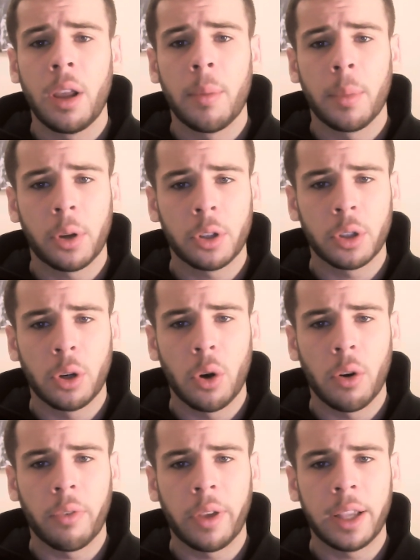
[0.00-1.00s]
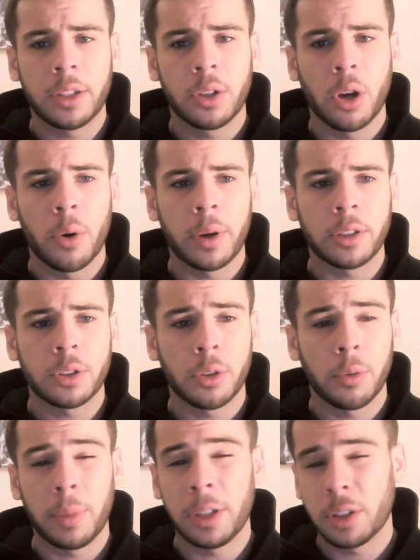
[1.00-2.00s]
because a lot of it is going to
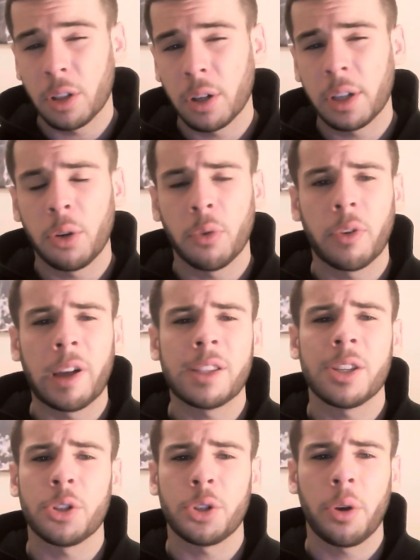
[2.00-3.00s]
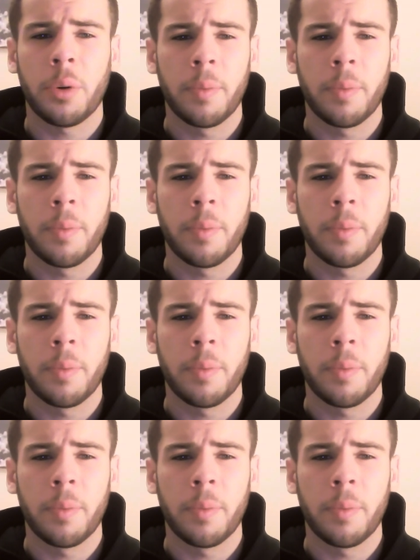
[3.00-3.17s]
be stuck in your fat tissue.